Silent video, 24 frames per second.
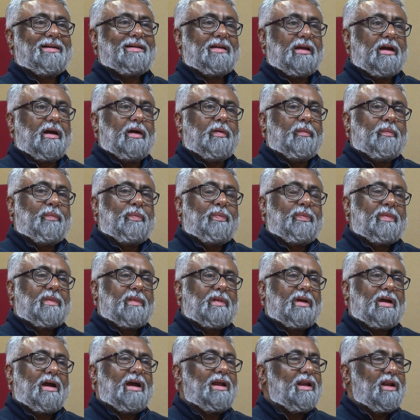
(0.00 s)
Yeah,
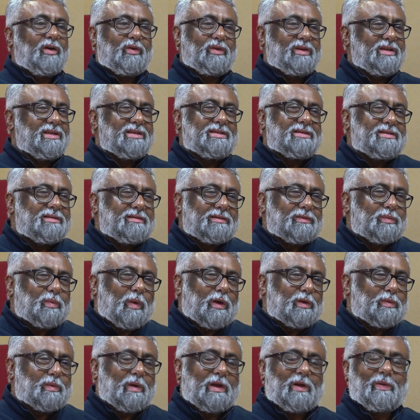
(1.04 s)
I love these
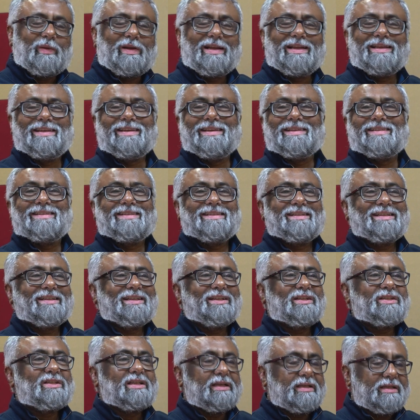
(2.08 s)
small villages.
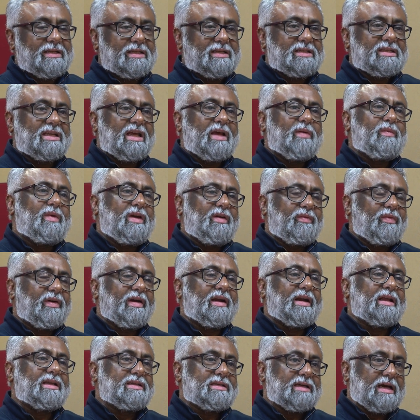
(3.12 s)
So in the same way, if I
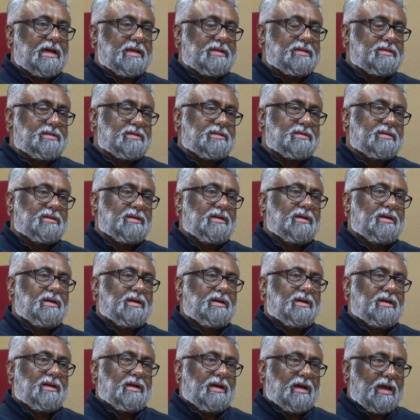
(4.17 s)
get a chance,
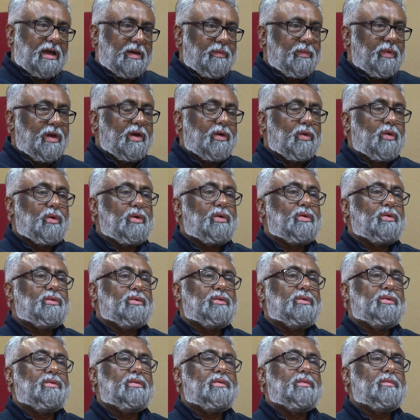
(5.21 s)
I may go
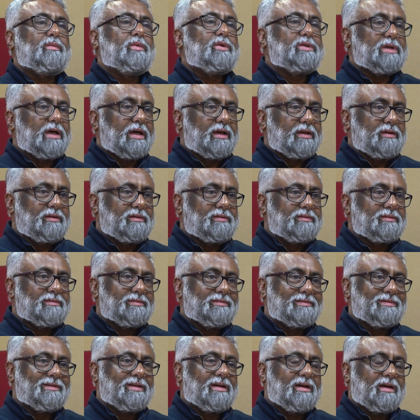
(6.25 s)
to Bhutan
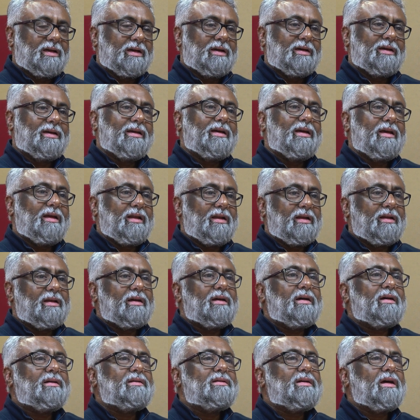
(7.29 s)
in
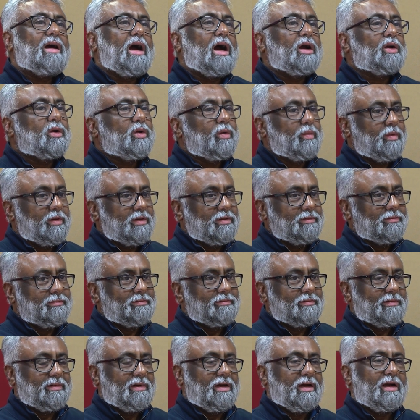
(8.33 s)
October,
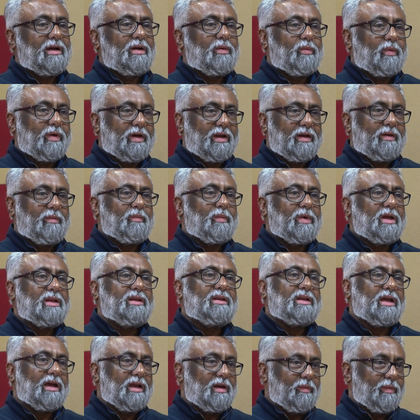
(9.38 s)
and 1
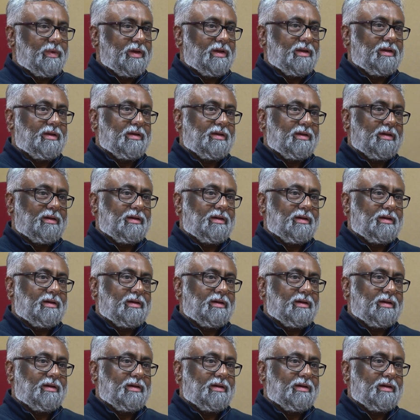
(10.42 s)
month I'll be